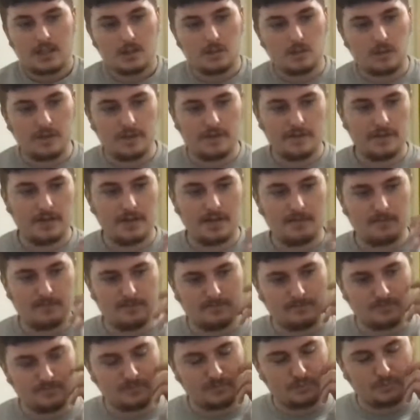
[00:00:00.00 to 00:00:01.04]
with
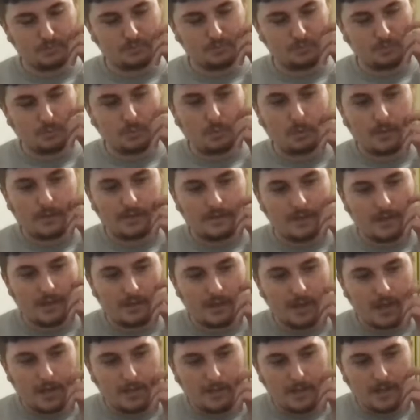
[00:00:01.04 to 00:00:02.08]

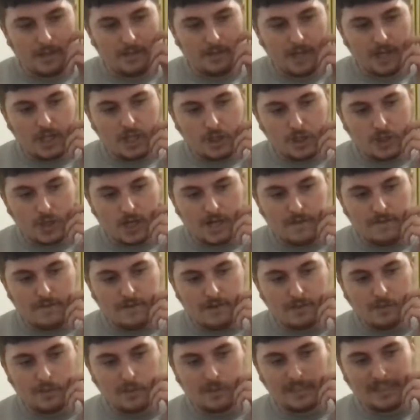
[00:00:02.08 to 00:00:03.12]
a bit of history in the
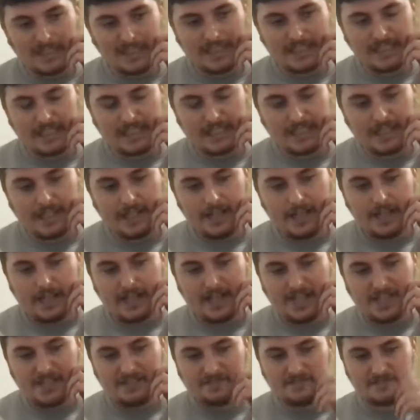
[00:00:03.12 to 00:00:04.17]
Football League,
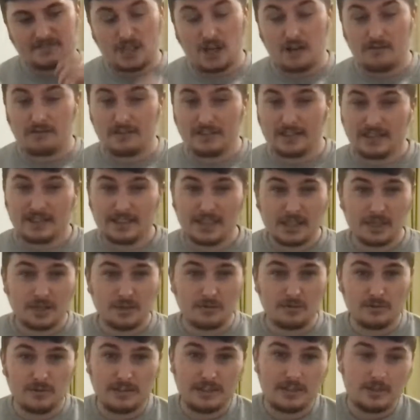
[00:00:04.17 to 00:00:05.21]
currently in the
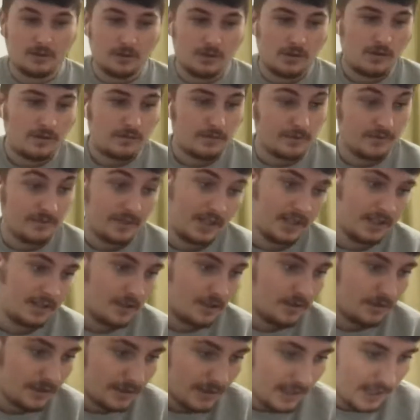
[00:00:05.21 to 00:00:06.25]
National League North with their
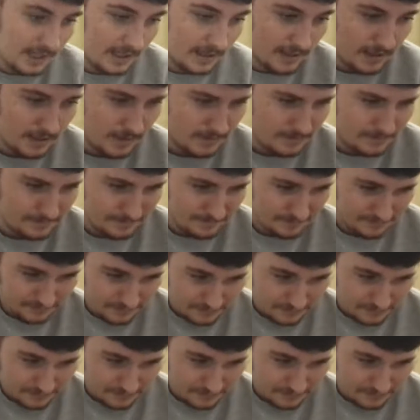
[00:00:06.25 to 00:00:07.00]
new stadium.